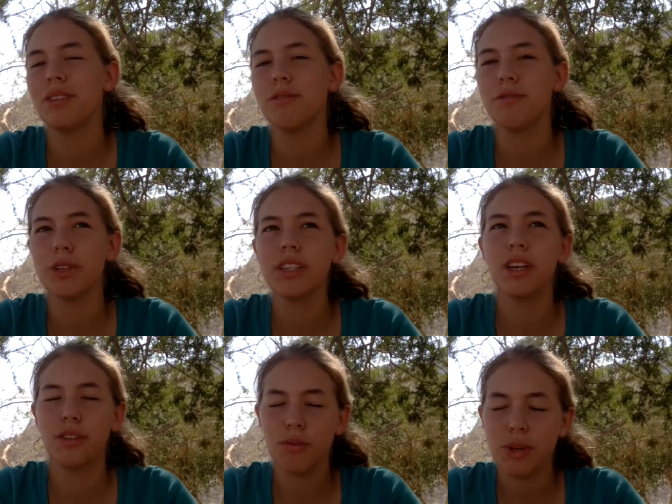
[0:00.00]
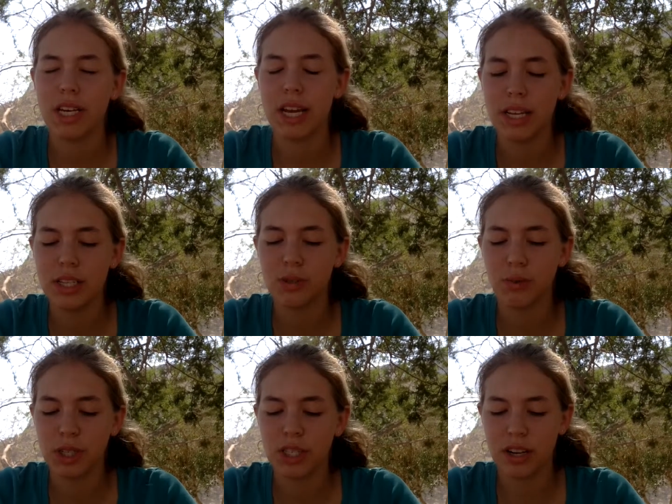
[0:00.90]
the first, like, three days
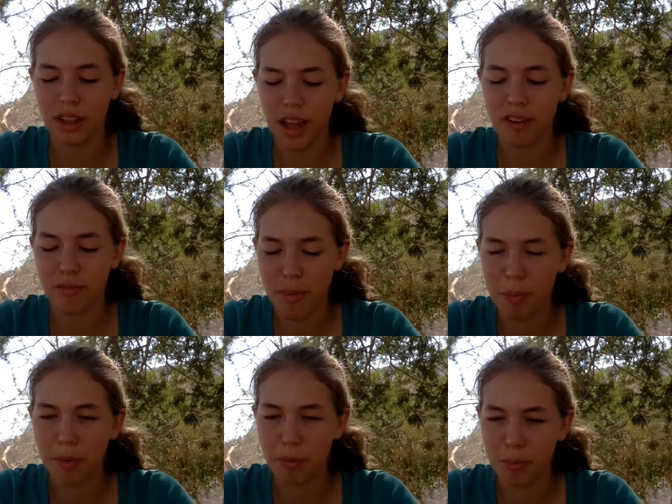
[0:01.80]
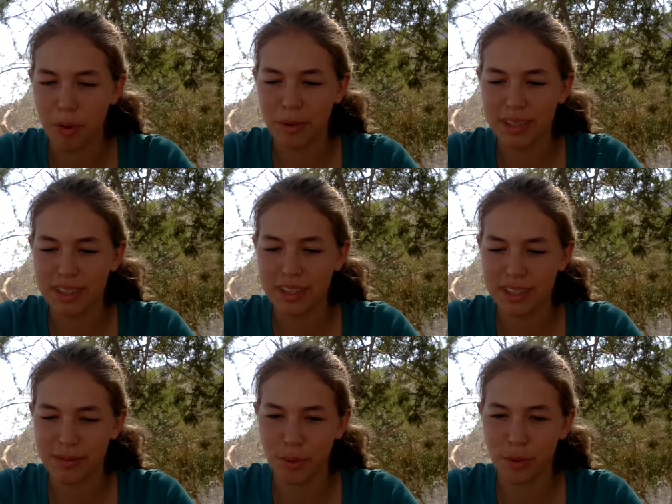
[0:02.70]
were just a lot of memorable moments,
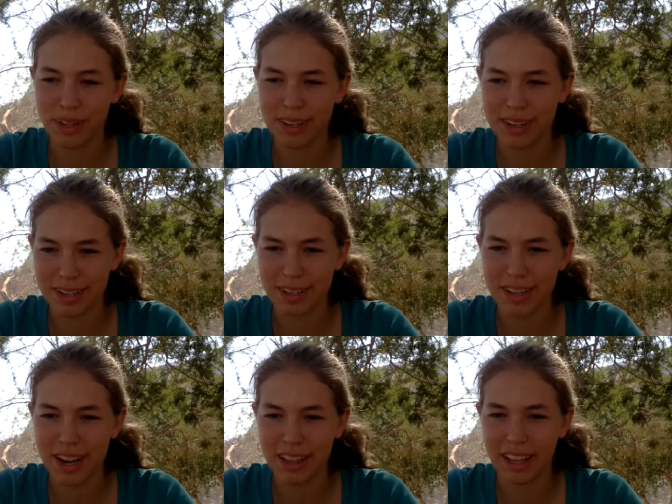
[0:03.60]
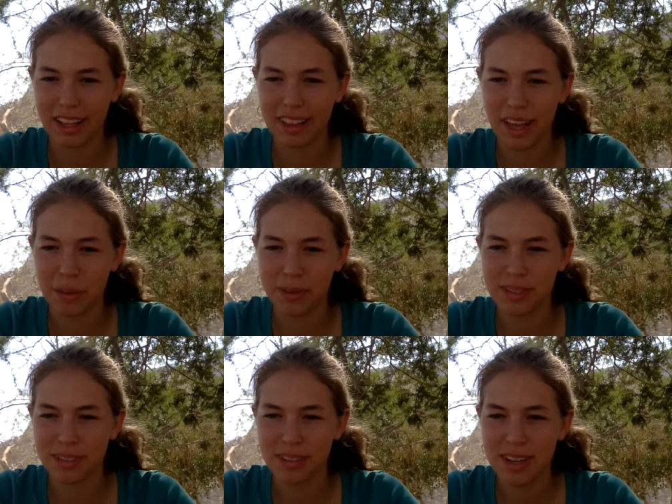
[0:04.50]
because we were in the desert, and, like, that was,